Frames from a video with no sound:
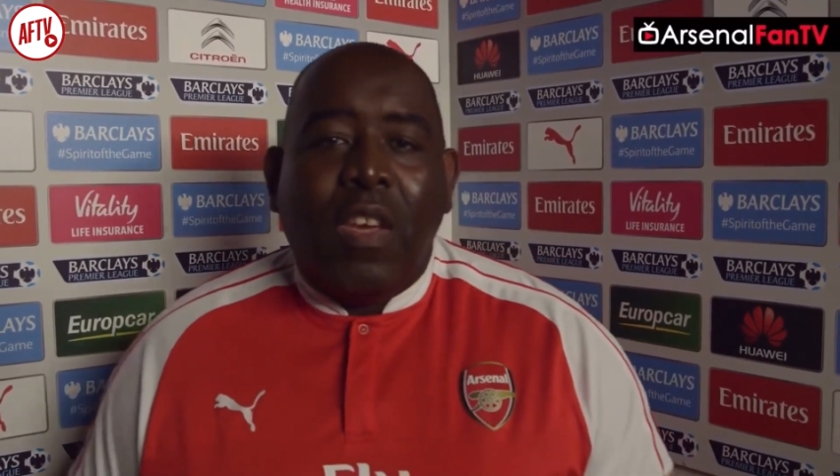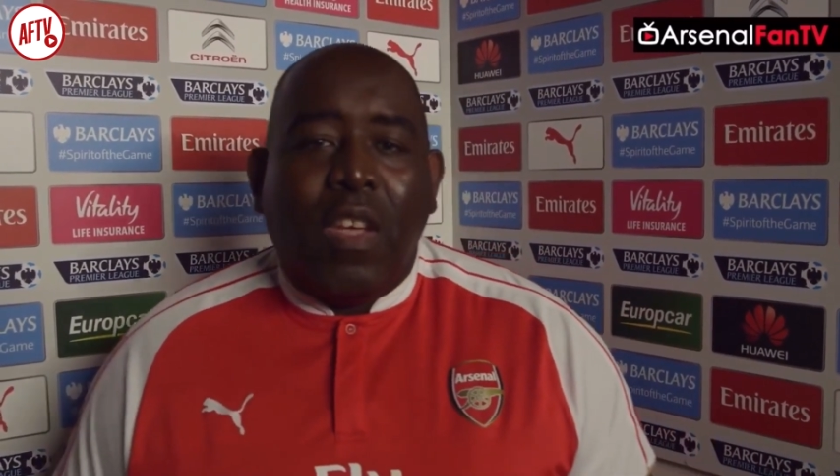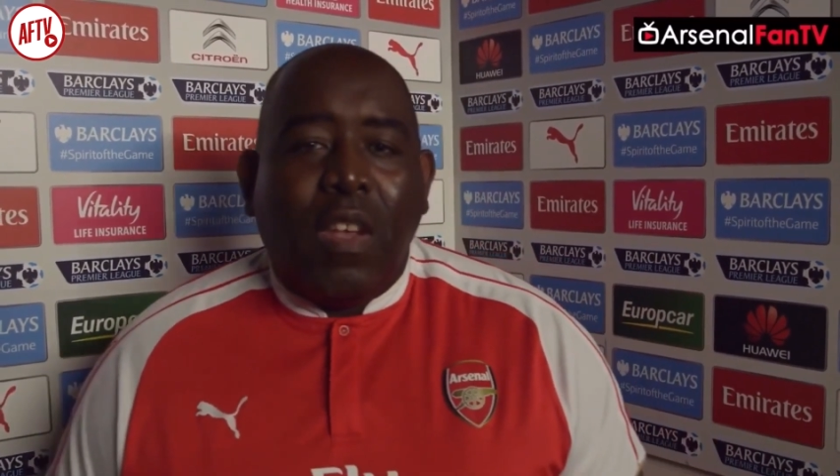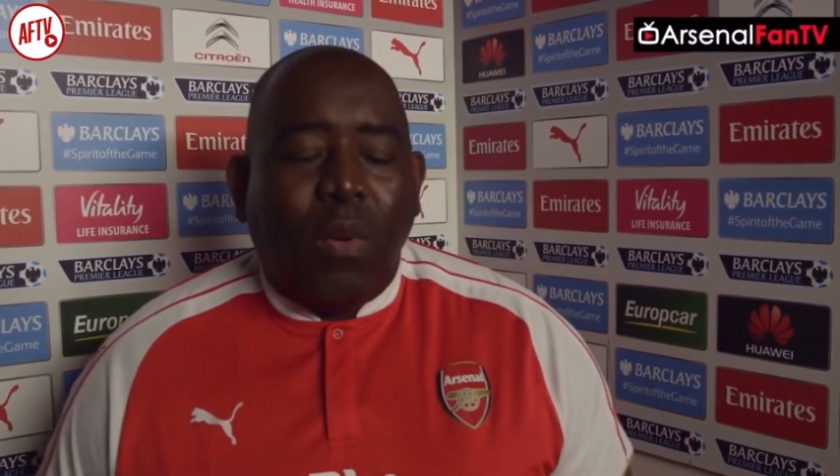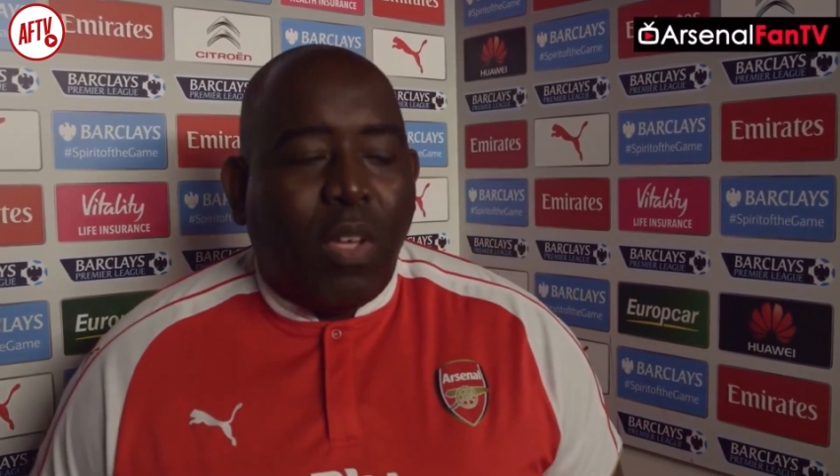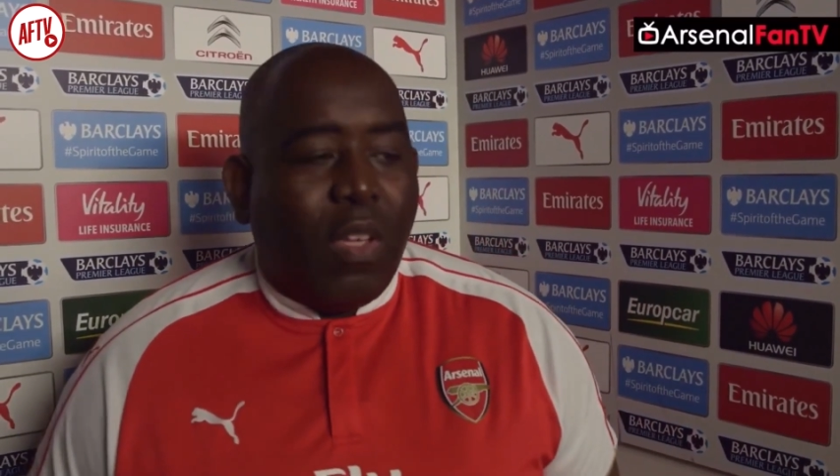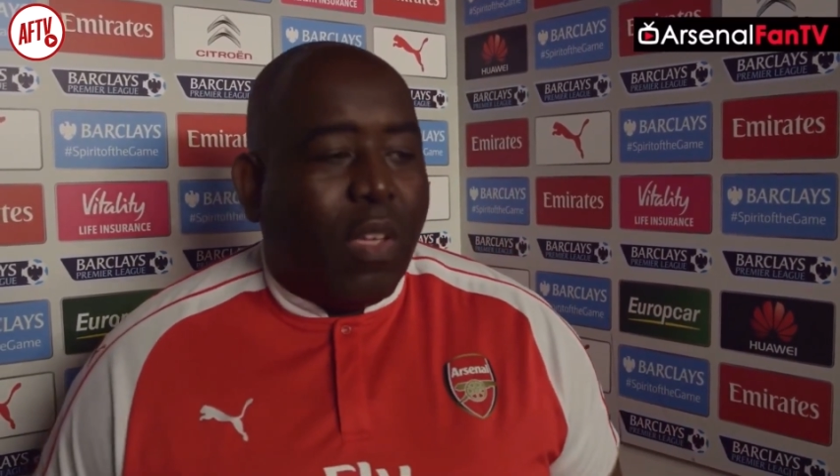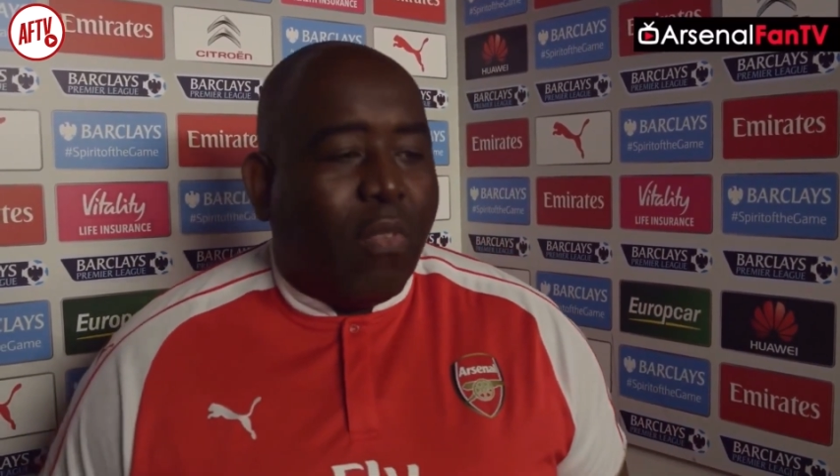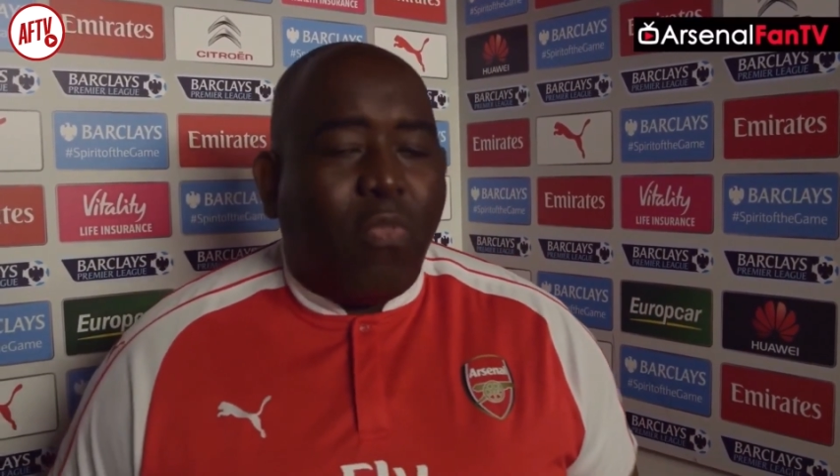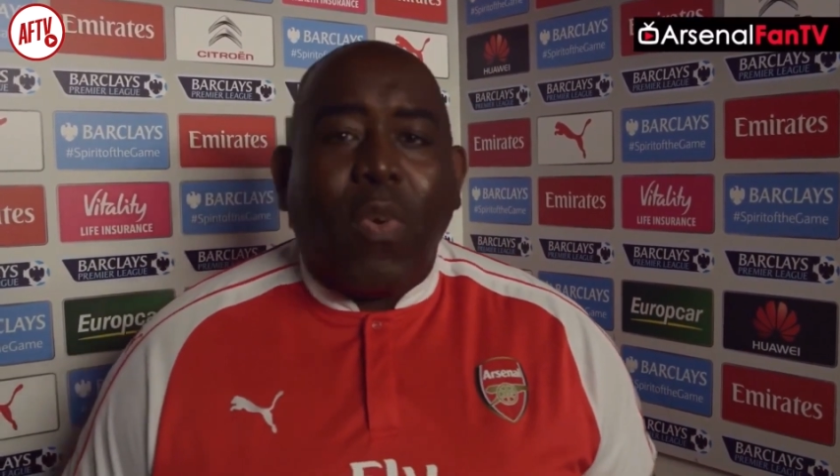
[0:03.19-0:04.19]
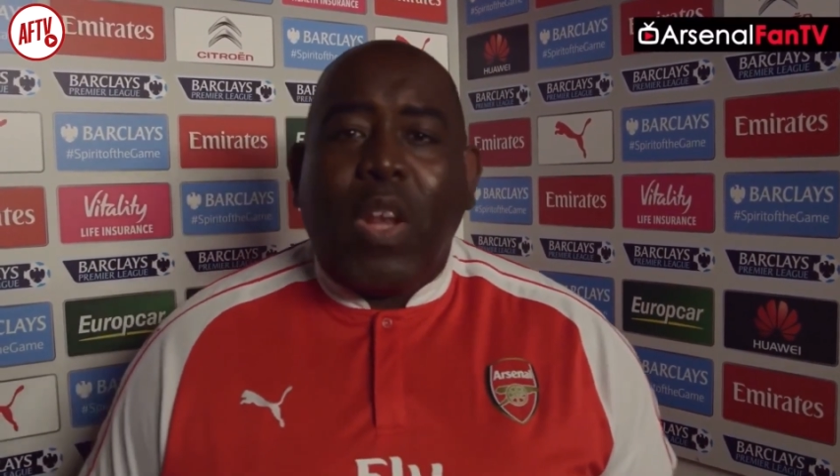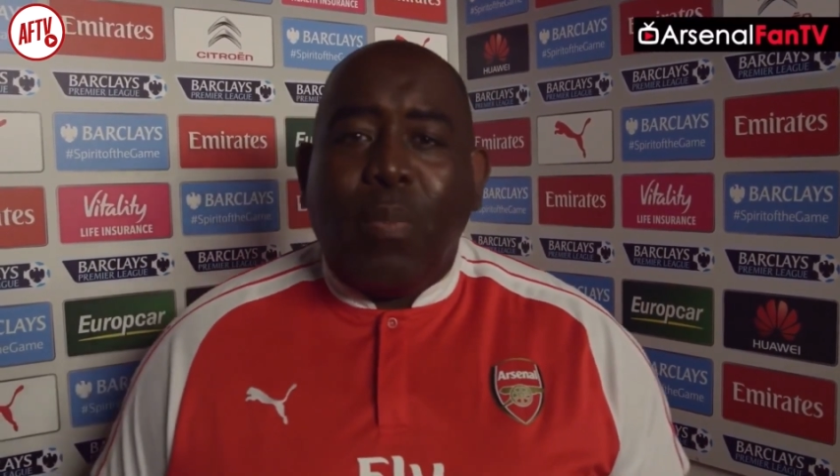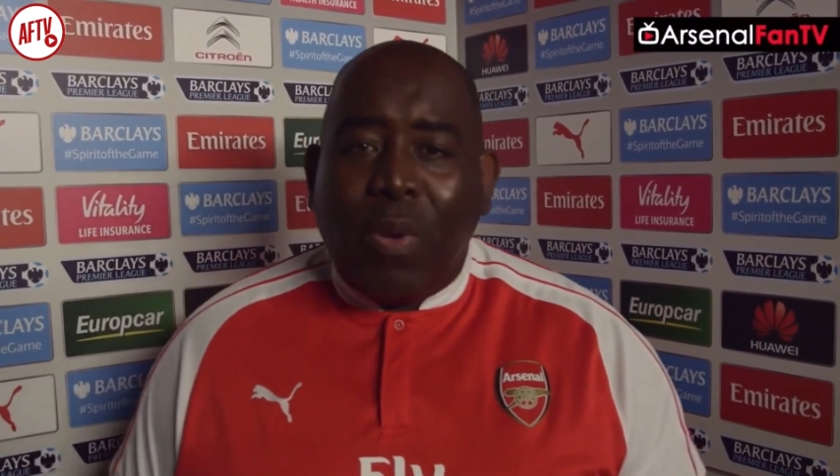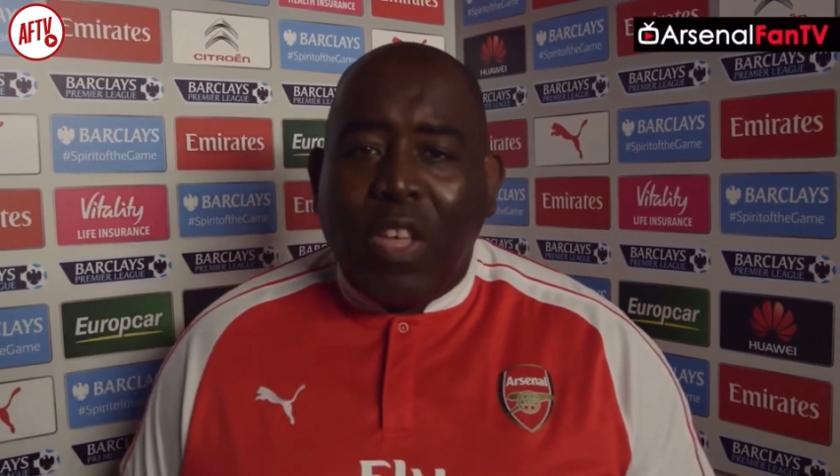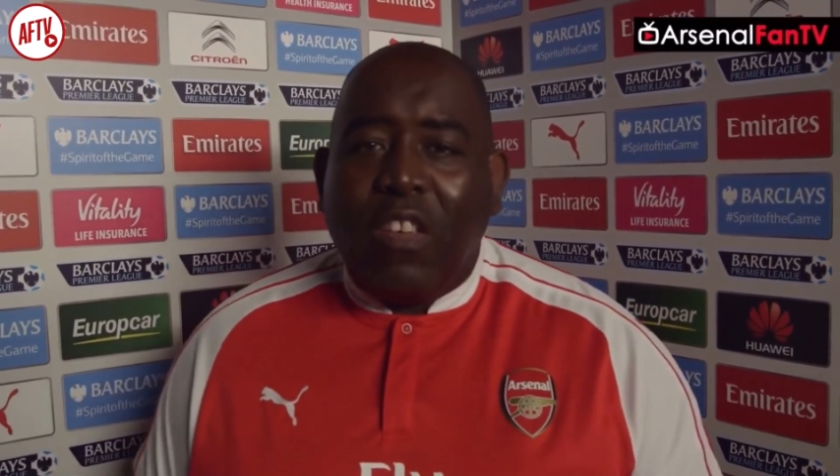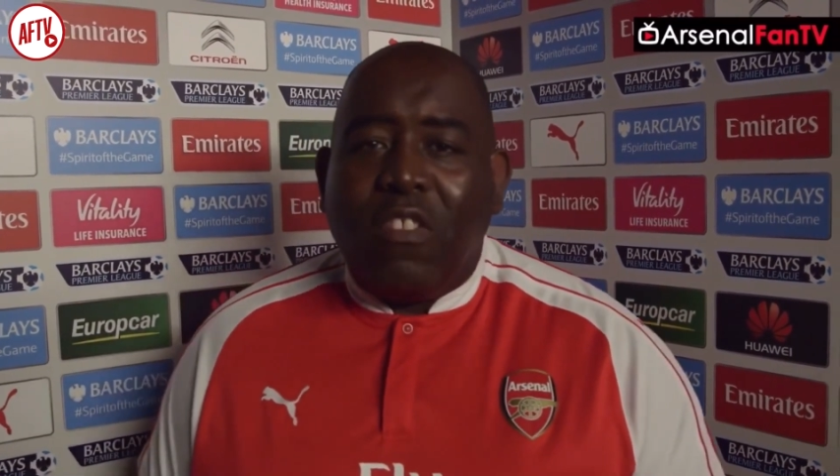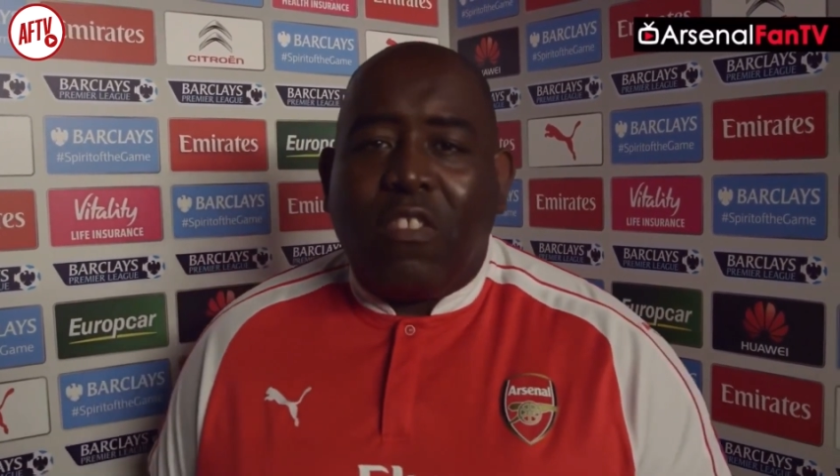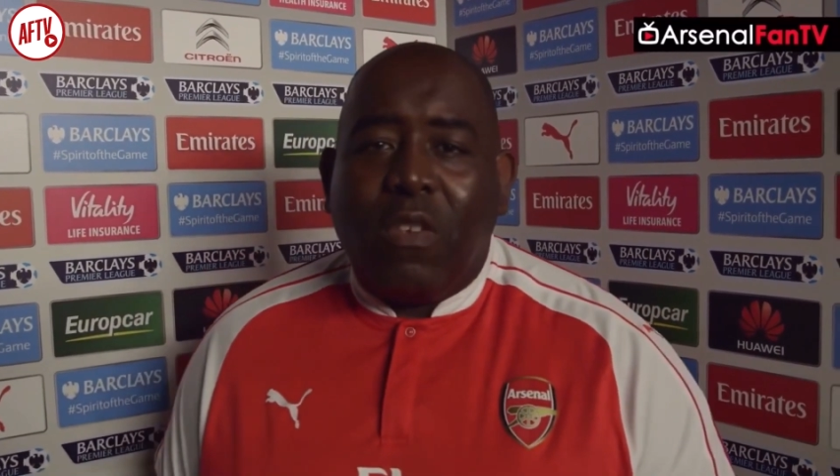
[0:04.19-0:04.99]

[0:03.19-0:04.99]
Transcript: You know, uh, I was really pleased